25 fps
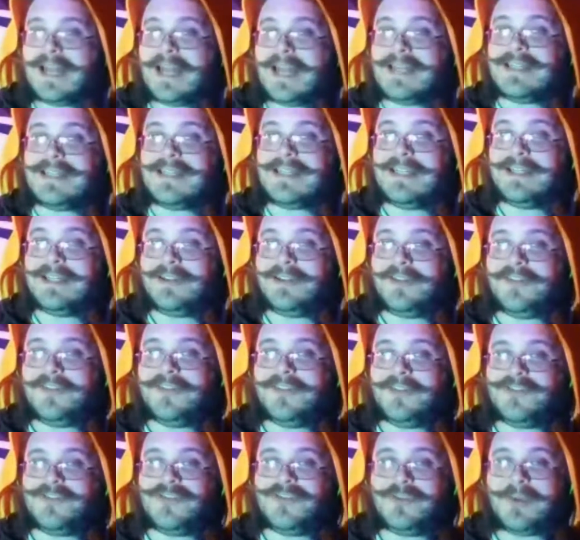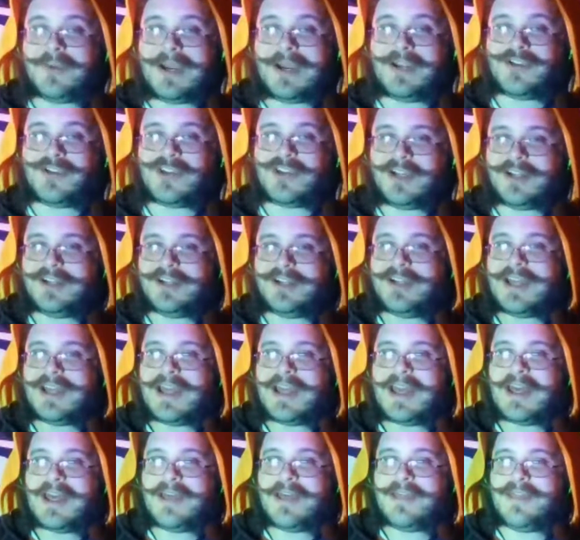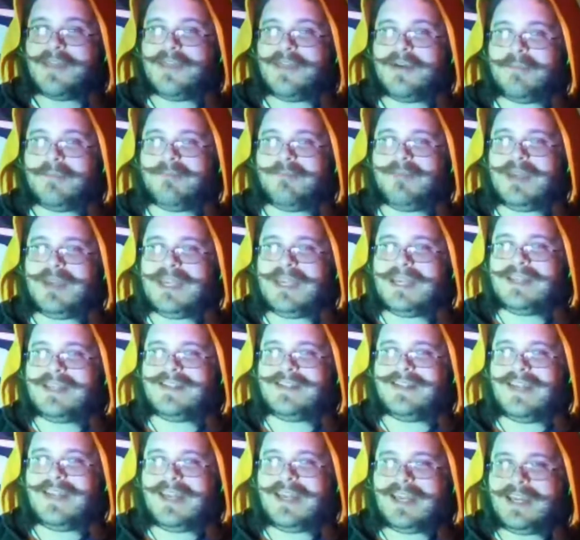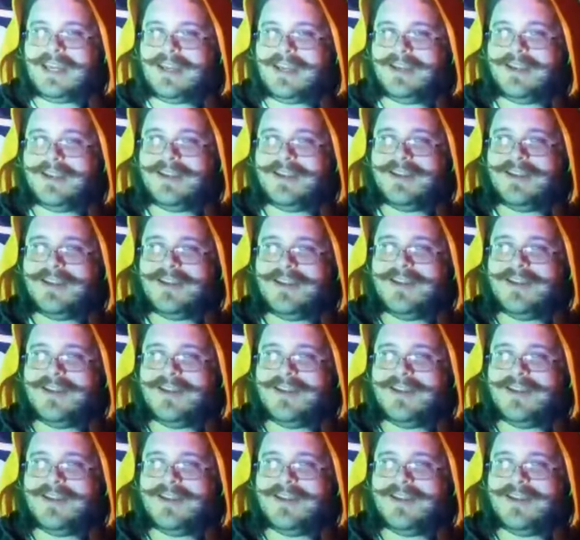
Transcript: an ideal situation, the big dig,